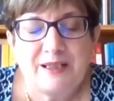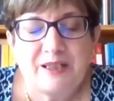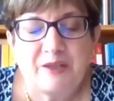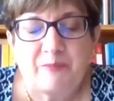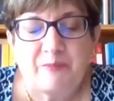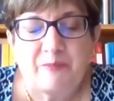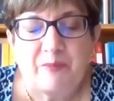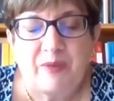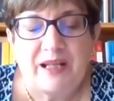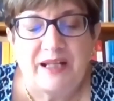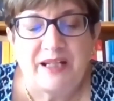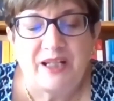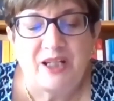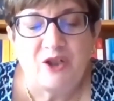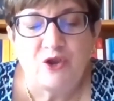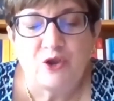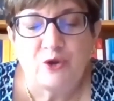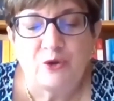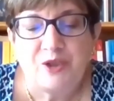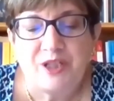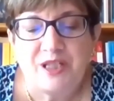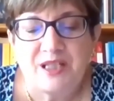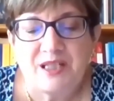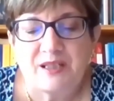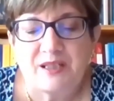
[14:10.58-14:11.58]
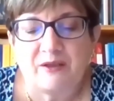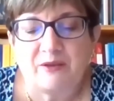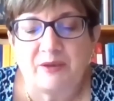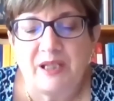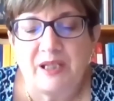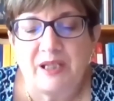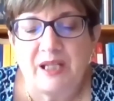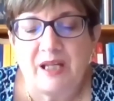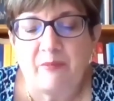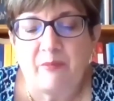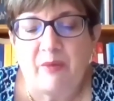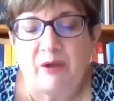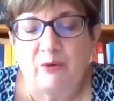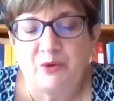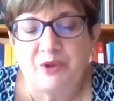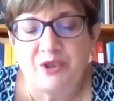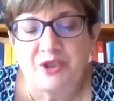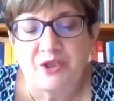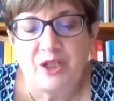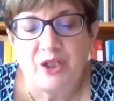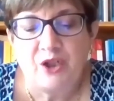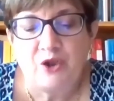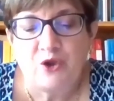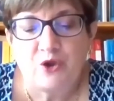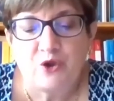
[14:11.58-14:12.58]
explanation yesterday about
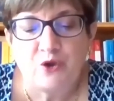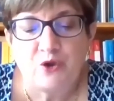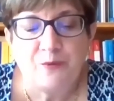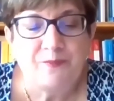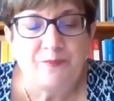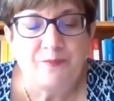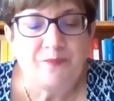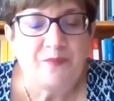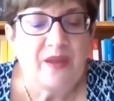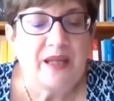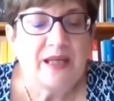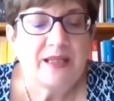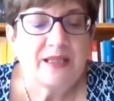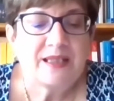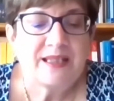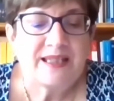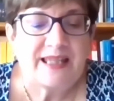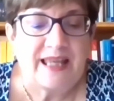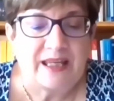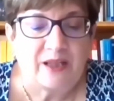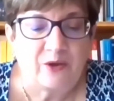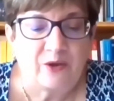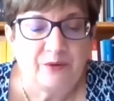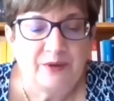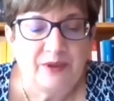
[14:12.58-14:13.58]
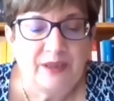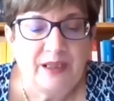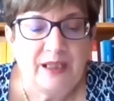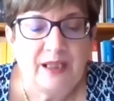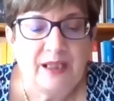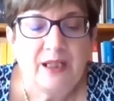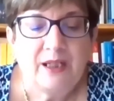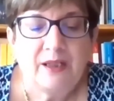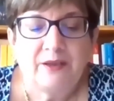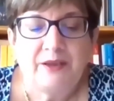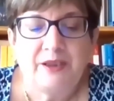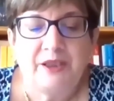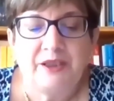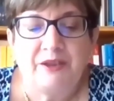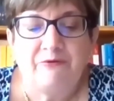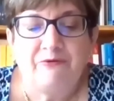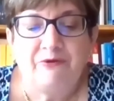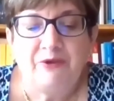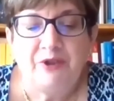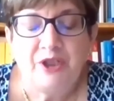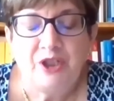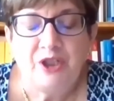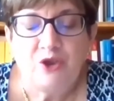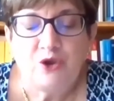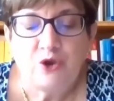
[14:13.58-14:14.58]
this issue. Second, the
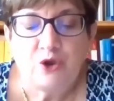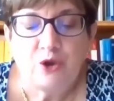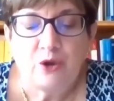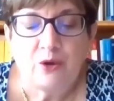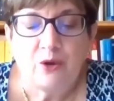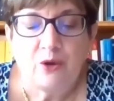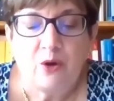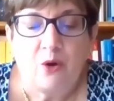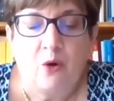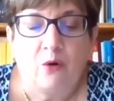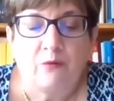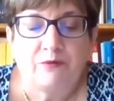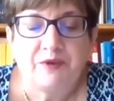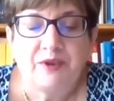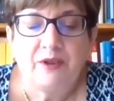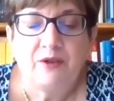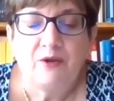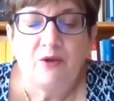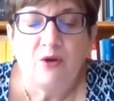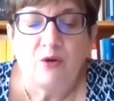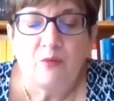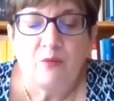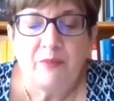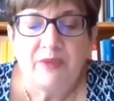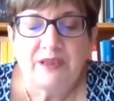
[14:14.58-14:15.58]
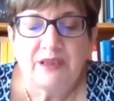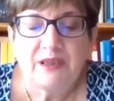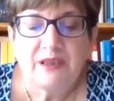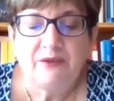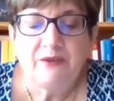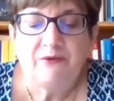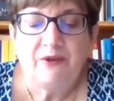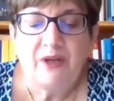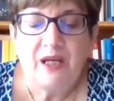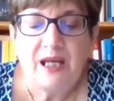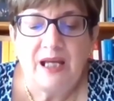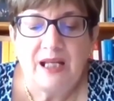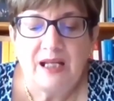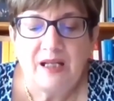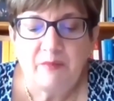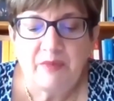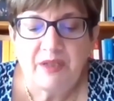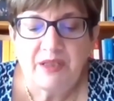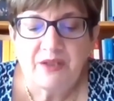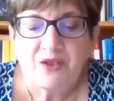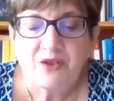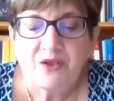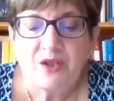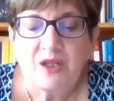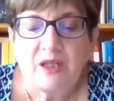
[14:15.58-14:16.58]
definition of the normative
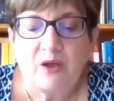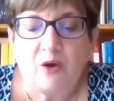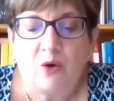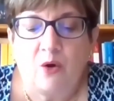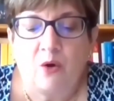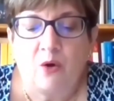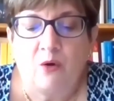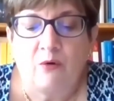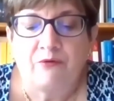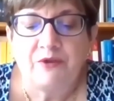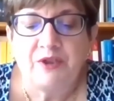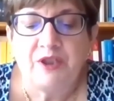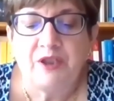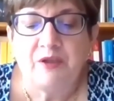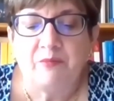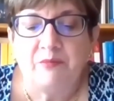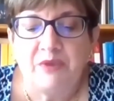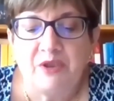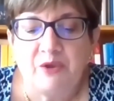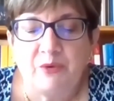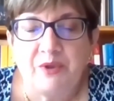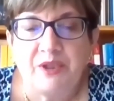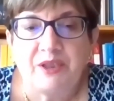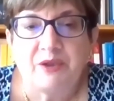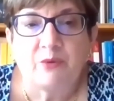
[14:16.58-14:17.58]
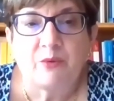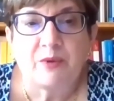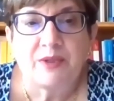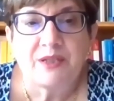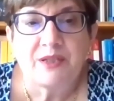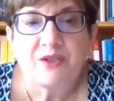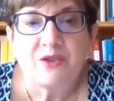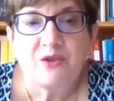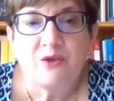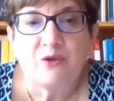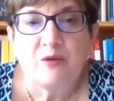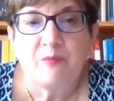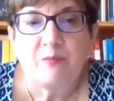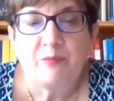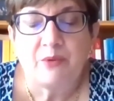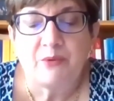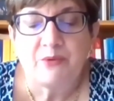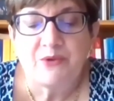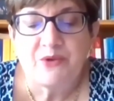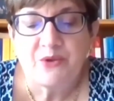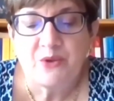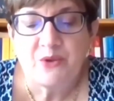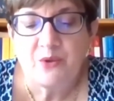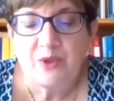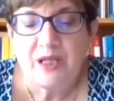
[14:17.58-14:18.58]
elements of immunity ratione
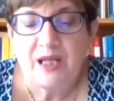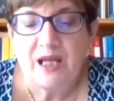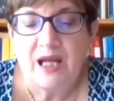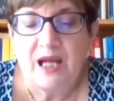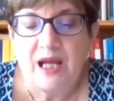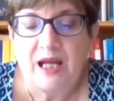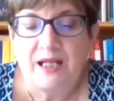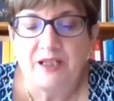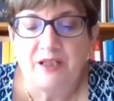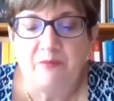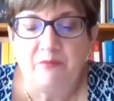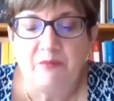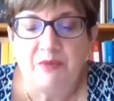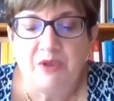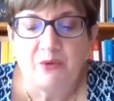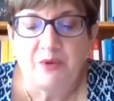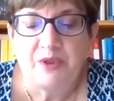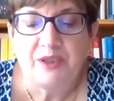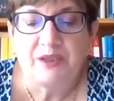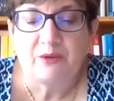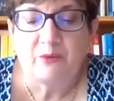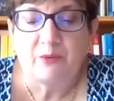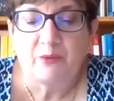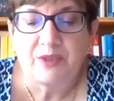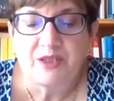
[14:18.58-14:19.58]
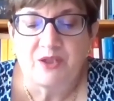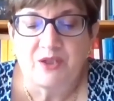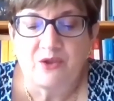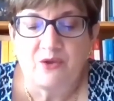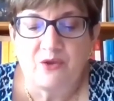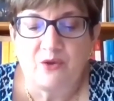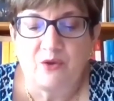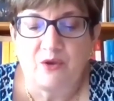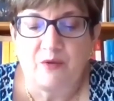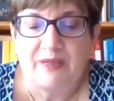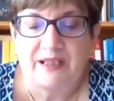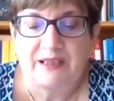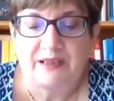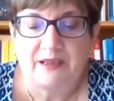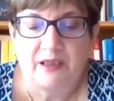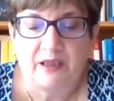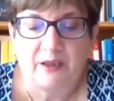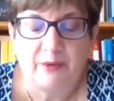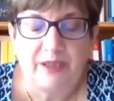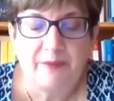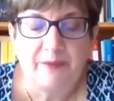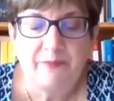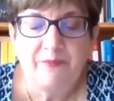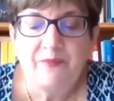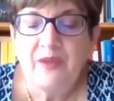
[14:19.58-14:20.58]
personae and immunity ratione
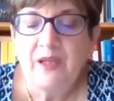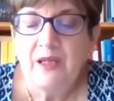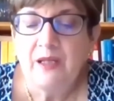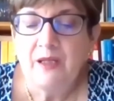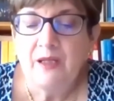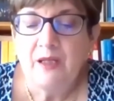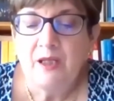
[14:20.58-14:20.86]
materiae,